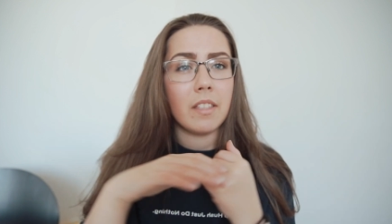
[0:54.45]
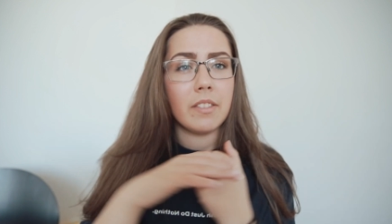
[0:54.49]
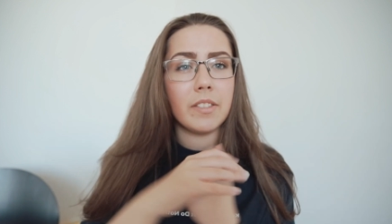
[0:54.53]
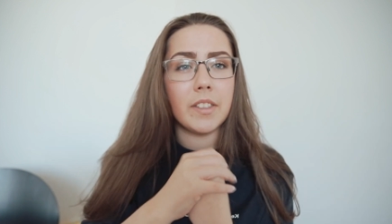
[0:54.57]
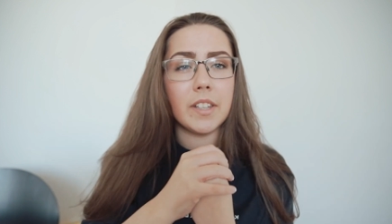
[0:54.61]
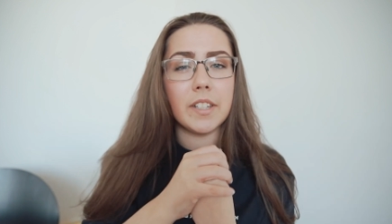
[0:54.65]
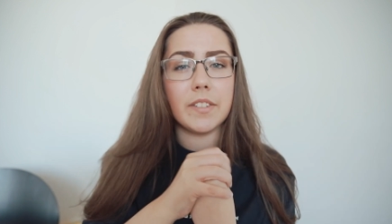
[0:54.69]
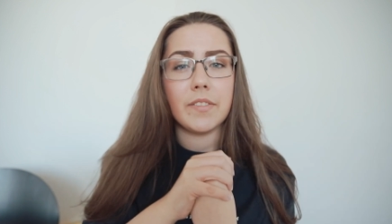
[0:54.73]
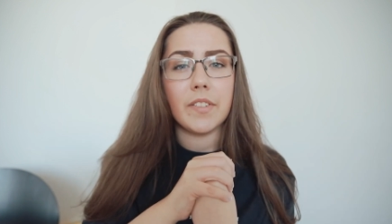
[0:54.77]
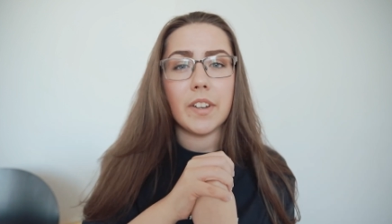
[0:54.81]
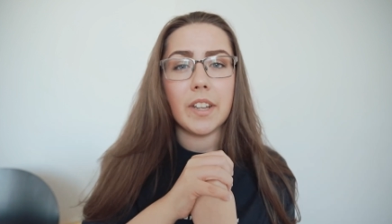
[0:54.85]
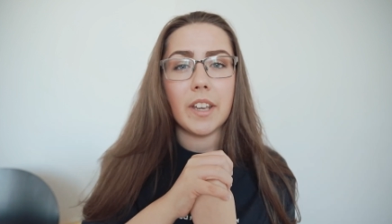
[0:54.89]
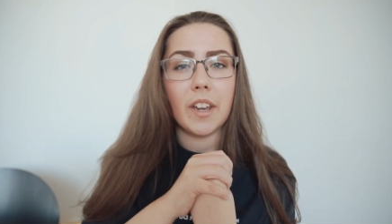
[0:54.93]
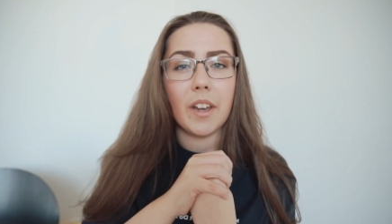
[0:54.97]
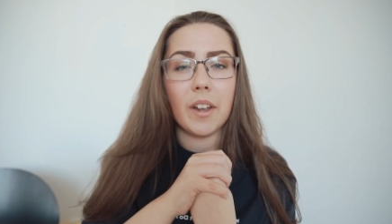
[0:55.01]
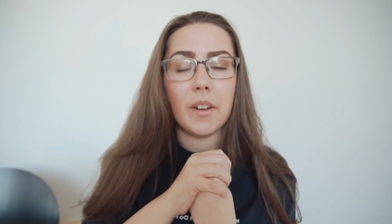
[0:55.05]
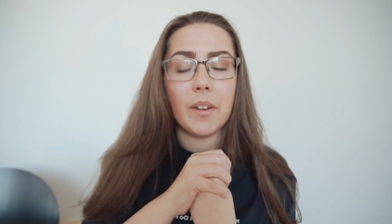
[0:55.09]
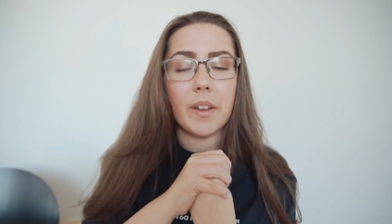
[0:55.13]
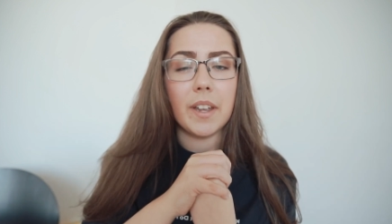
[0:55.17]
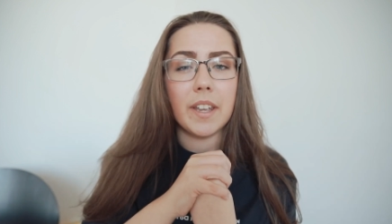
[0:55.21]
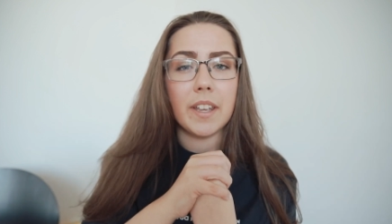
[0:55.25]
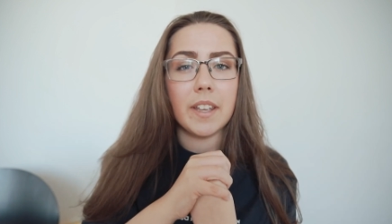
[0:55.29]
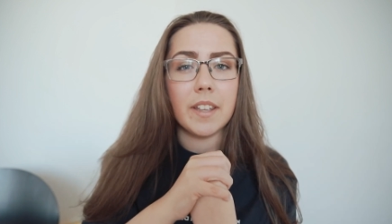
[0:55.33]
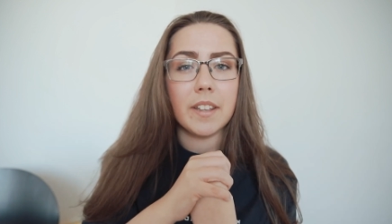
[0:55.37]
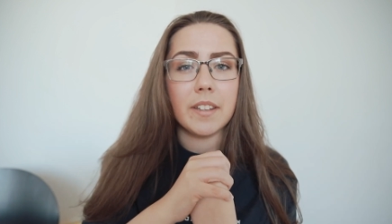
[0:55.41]
This video
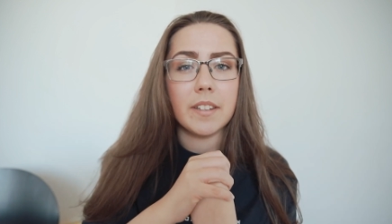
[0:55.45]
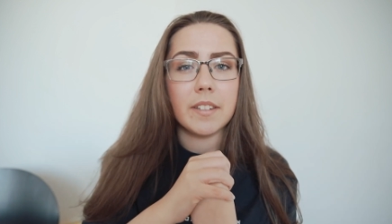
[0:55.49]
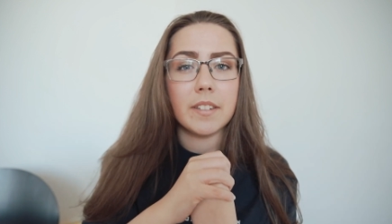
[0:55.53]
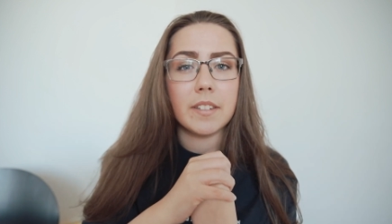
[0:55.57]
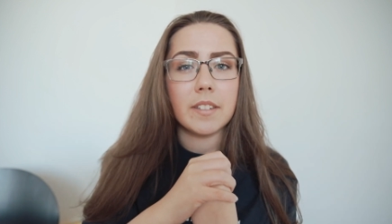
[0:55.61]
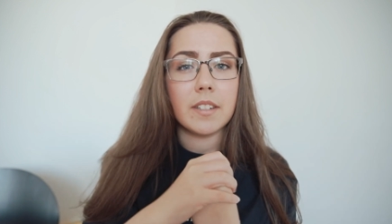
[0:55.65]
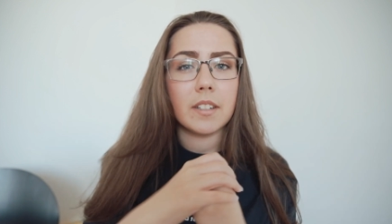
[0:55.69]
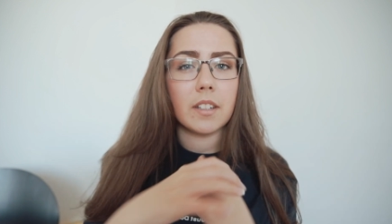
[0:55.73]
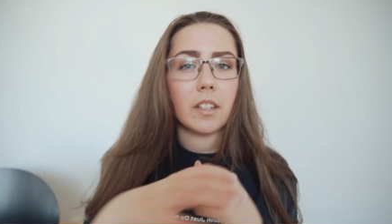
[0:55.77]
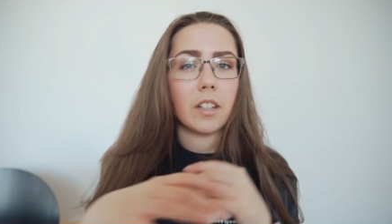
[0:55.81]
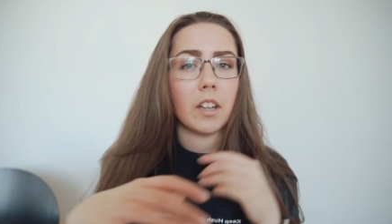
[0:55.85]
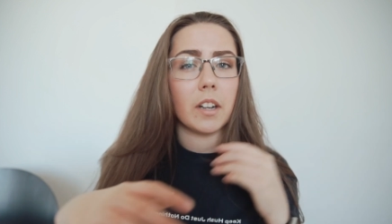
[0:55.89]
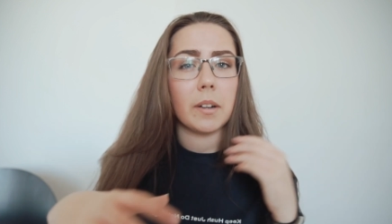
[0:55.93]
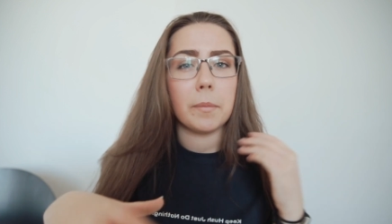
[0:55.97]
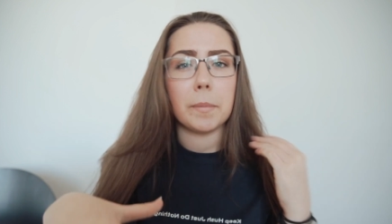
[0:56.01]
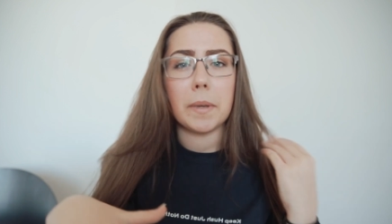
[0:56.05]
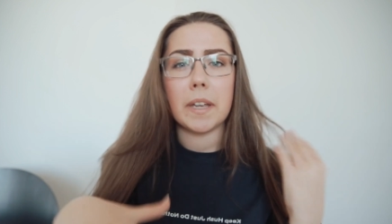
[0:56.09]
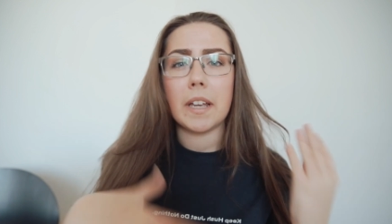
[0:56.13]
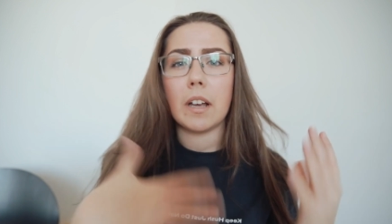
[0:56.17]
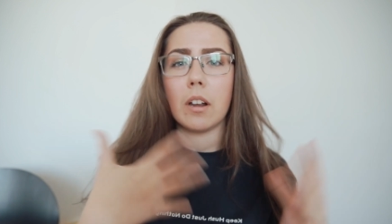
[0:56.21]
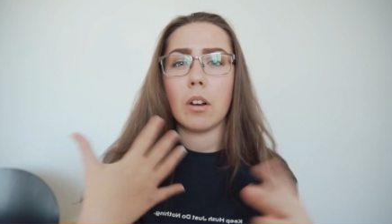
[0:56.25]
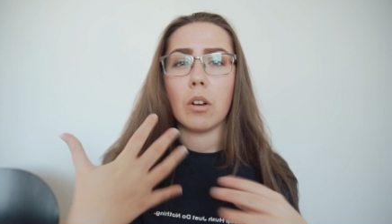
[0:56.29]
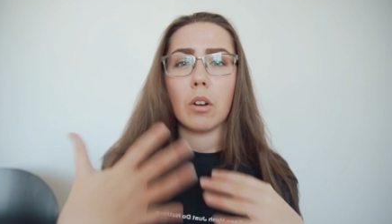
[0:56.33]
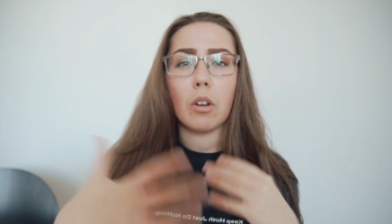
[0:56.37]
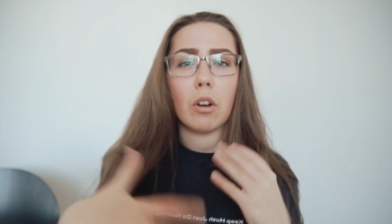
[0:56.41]
is going to
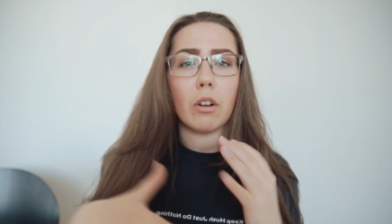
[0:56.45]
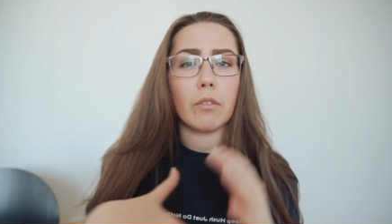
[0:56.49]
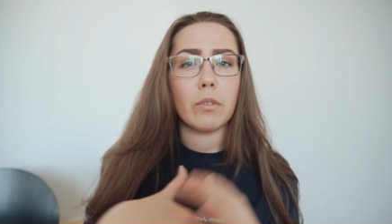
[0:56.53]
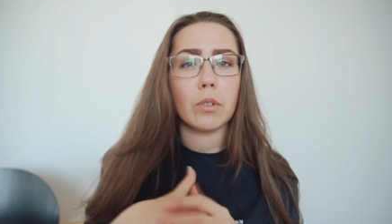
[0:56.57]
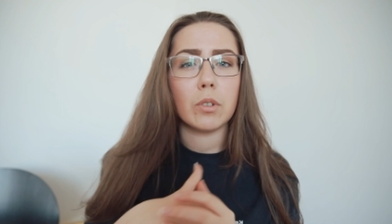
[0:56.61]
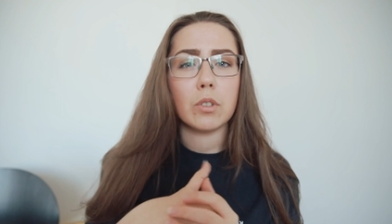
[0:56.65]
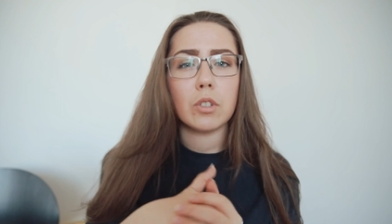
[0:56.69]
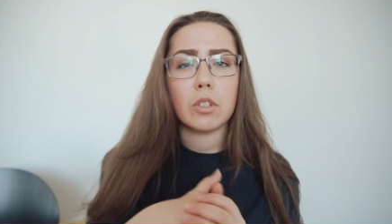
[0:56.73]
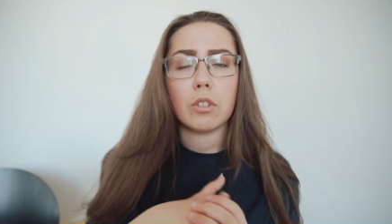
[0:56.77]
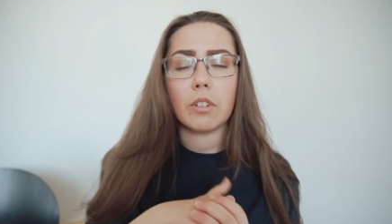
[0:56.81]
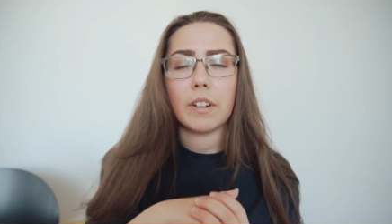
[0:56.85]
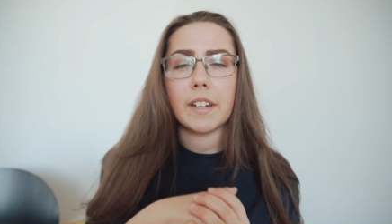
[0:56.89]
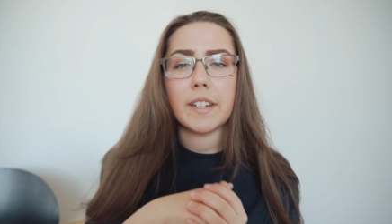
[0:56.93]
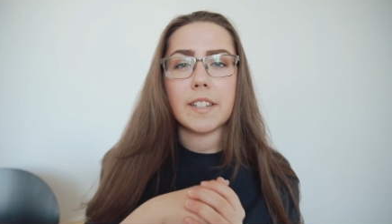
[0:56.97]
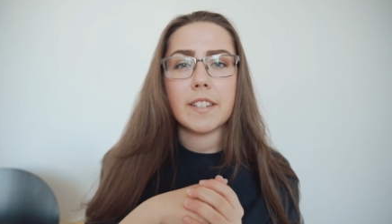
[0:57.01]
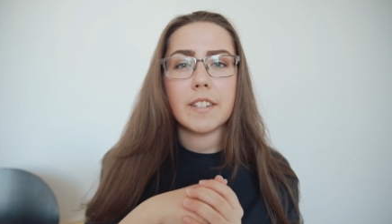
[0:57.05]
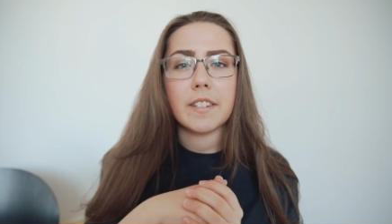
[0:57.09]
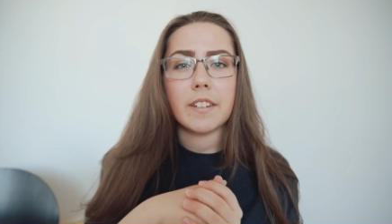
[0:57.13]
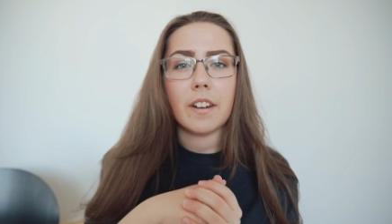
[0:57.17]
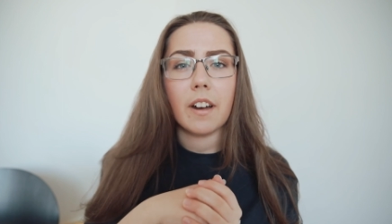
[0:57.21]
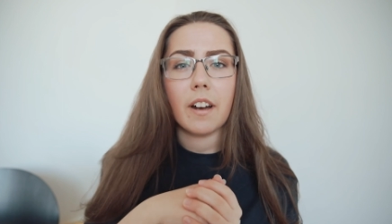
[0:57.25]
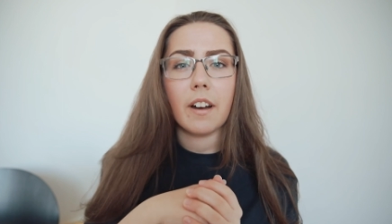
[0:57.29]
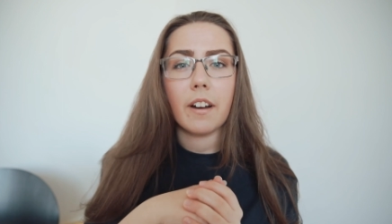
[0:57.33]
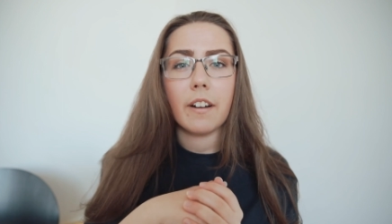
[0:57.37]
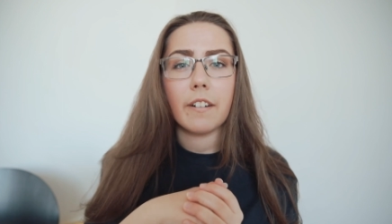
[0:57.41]
be a lot of on-screen
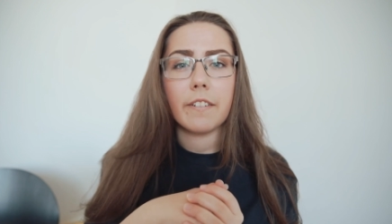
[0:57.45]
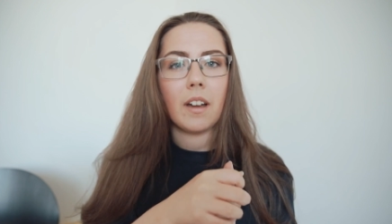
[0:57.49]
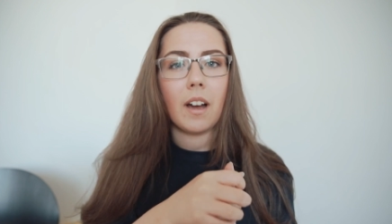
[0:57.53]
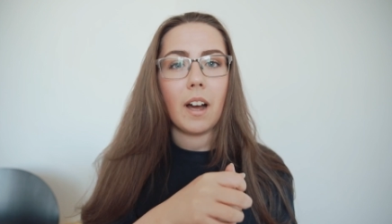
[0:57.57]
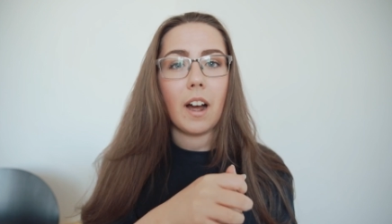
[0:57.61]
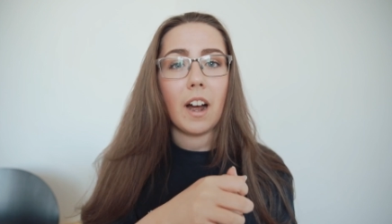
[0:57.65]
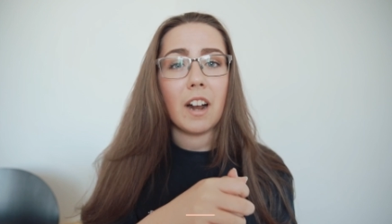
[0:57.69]
stuff.